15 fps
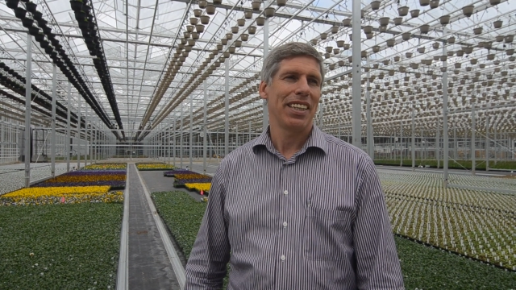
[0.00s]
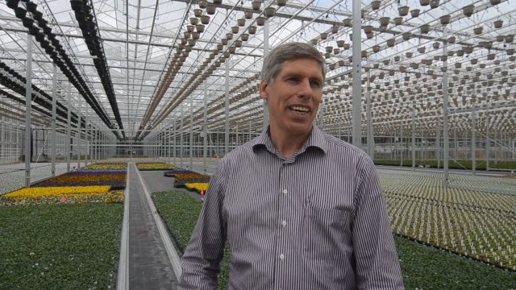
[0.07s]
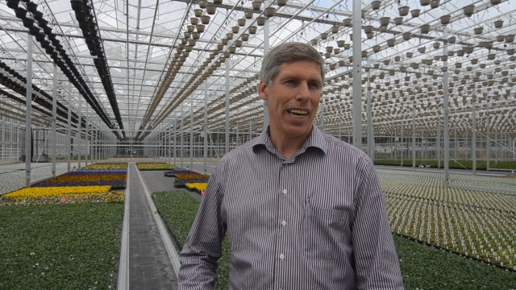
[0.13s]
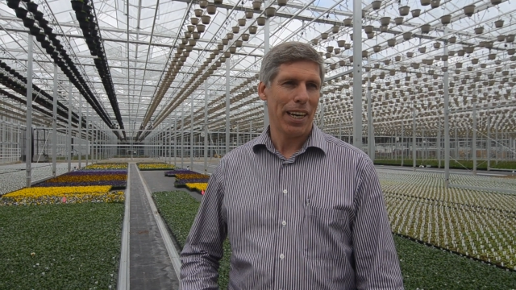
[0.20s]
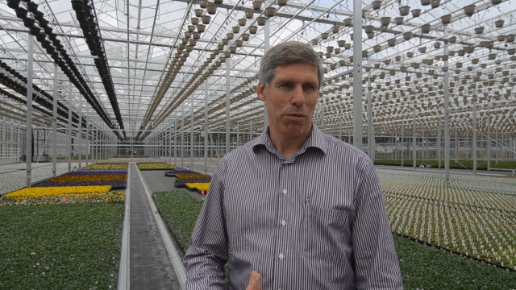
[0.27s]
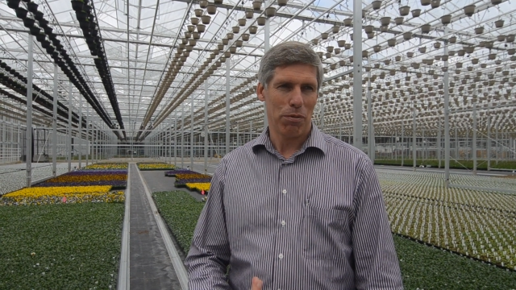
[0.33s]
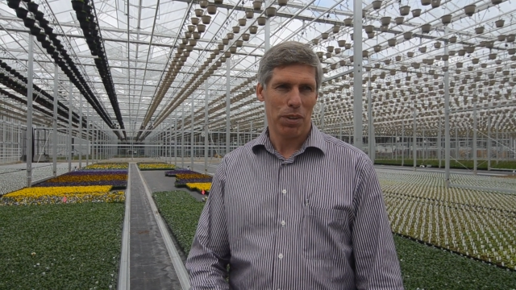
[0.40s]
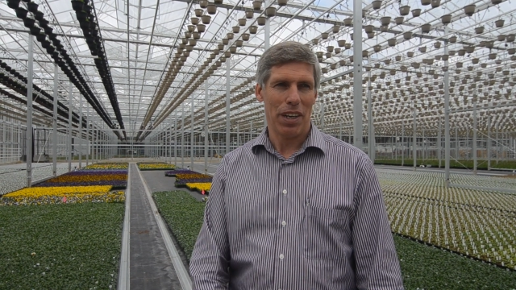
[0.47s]

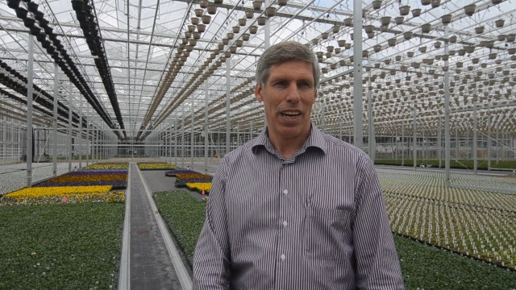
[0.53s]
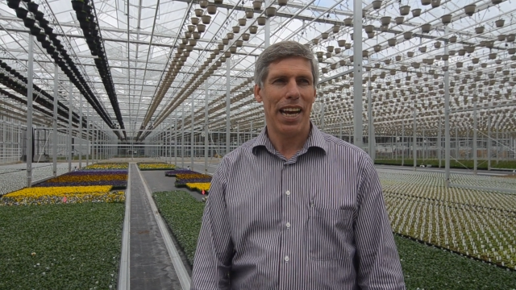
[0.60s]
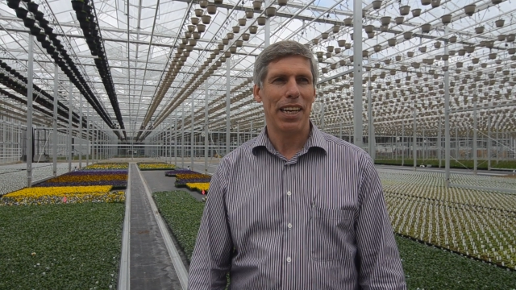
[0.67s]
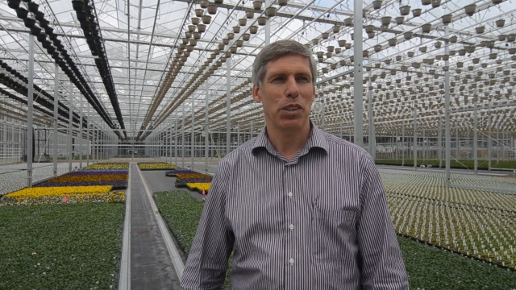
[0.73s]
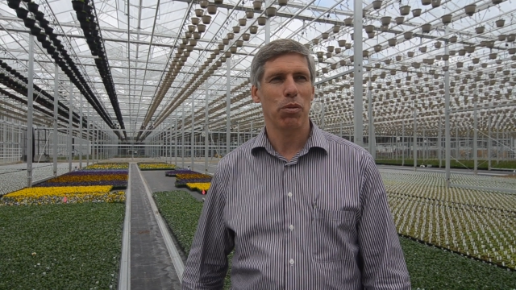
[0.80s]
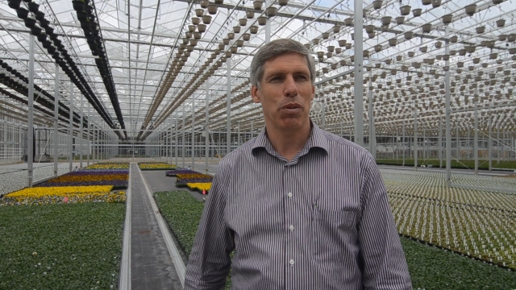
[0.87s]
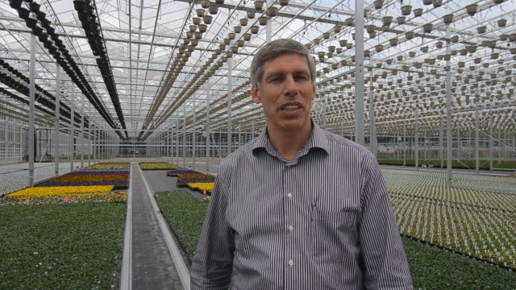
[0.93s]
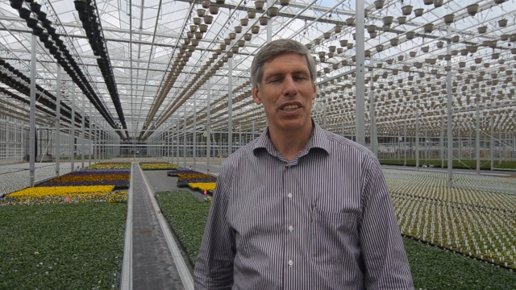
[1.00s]
and for the
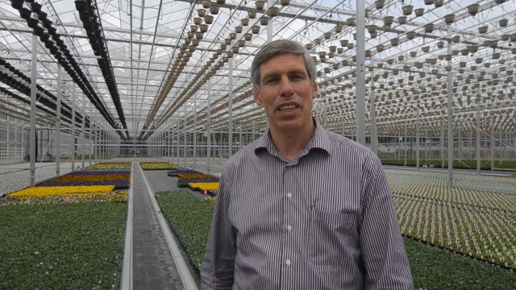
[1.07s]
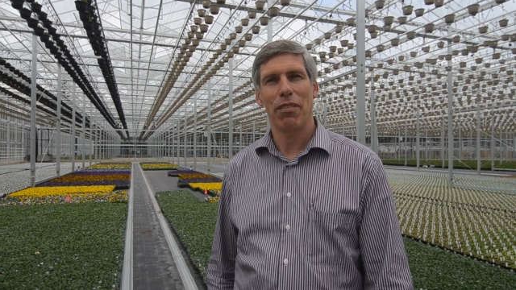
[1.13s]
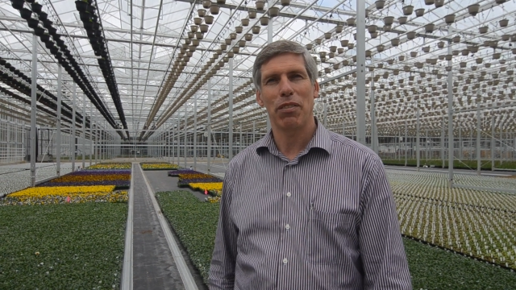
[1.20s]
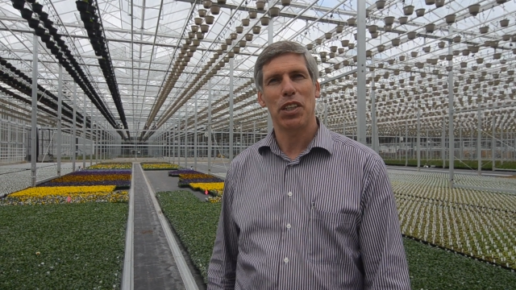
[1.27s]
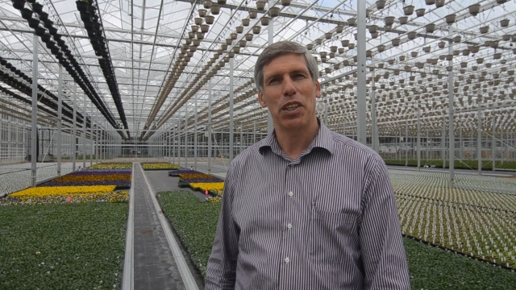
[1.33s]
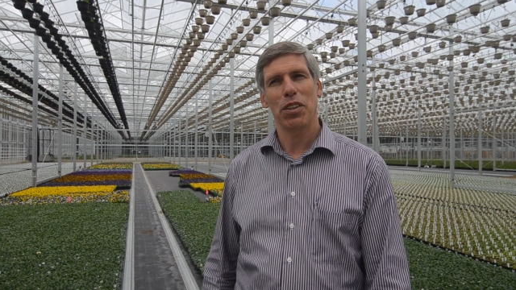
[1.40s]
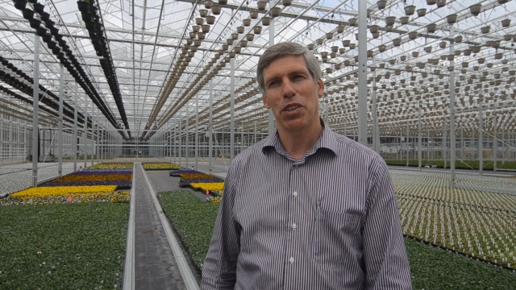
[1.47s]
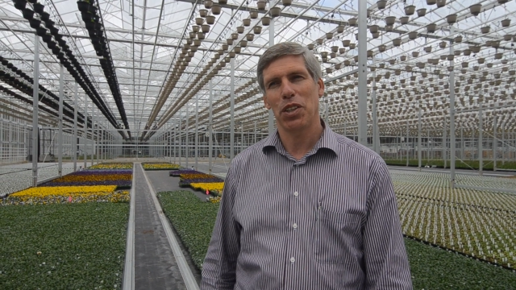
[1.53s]
last 27
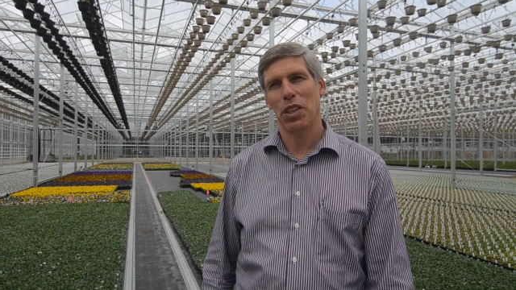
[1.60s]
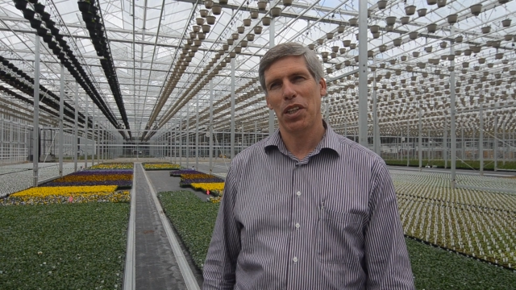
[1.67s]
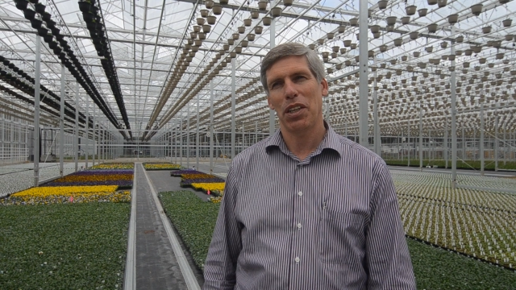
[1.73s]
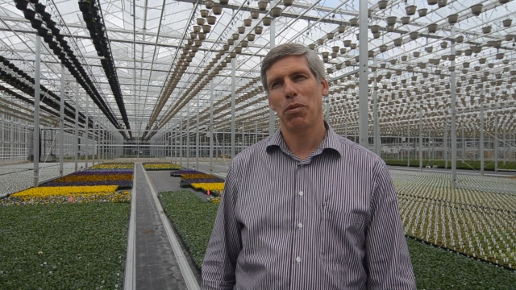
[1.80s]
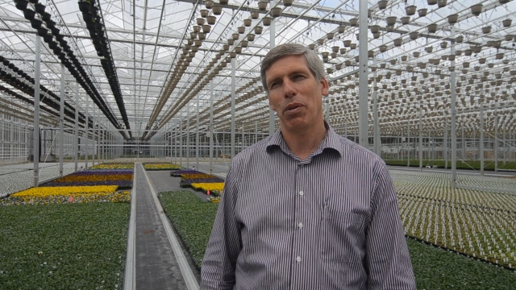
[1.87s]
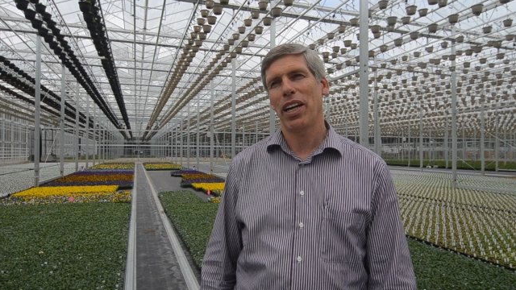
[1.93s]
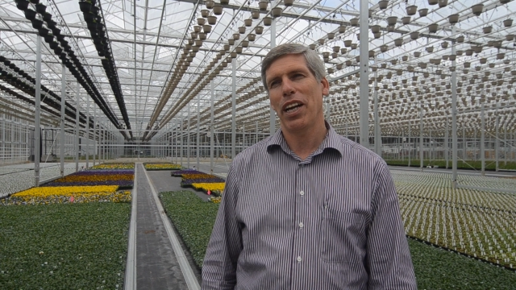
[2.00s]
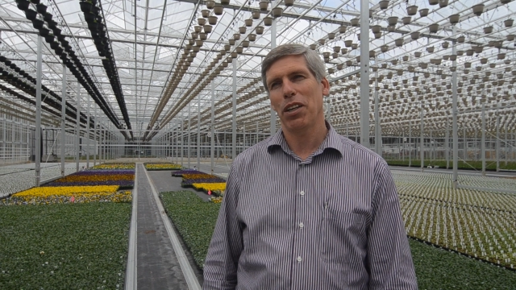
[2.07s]
years in the
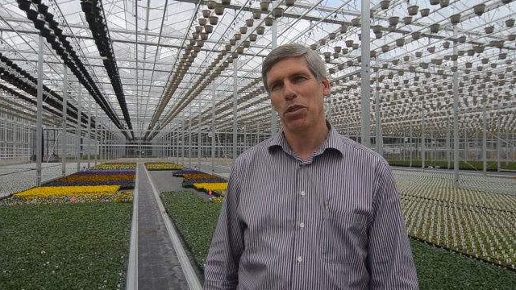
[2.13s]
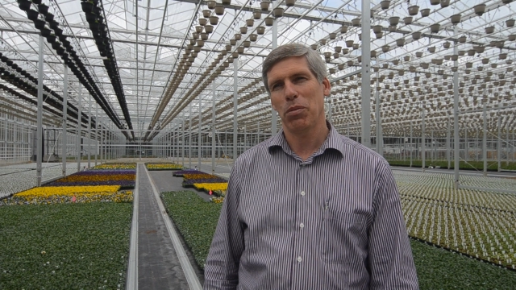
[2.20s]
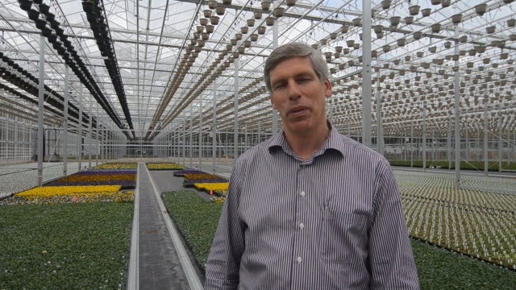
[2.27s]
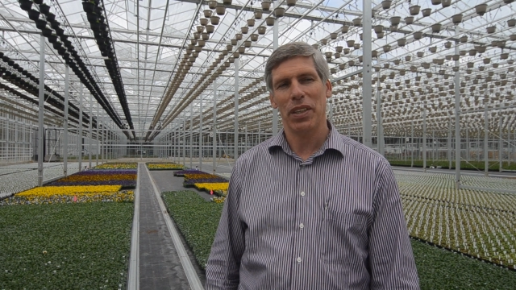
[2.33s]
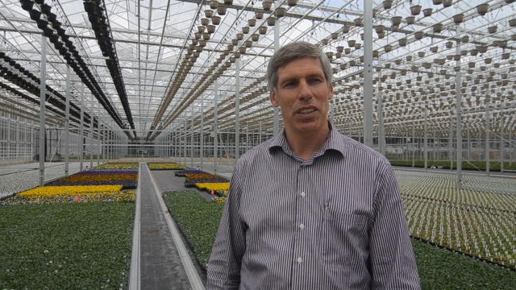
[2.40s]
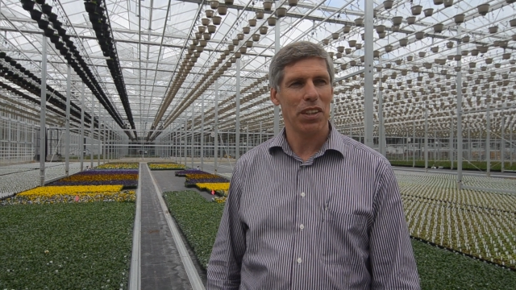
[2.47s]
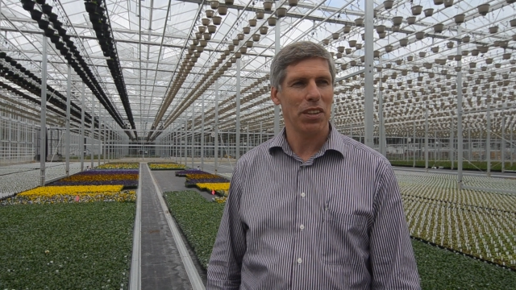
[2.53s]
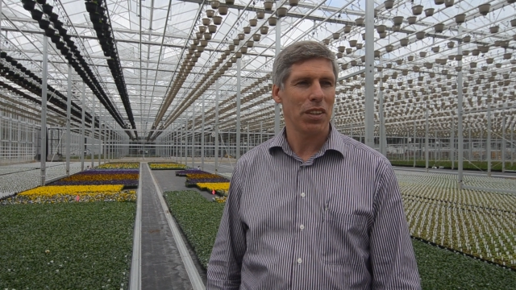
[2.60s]
greenhouse
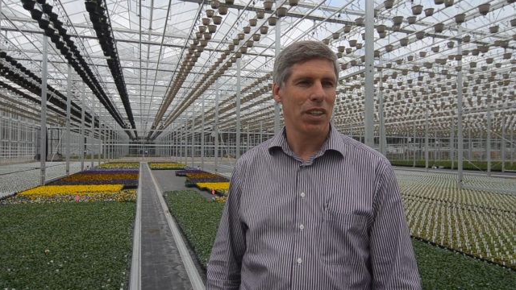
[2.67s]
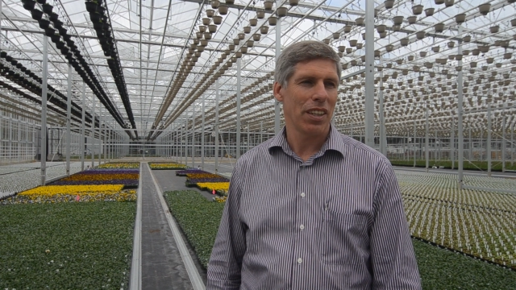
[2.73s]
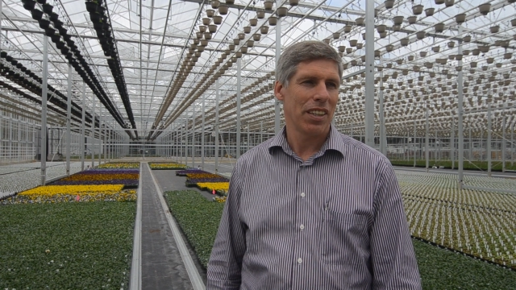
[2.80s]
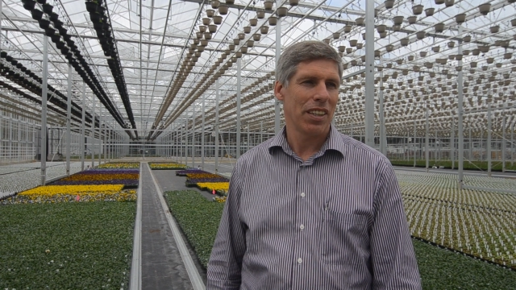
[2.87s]
business.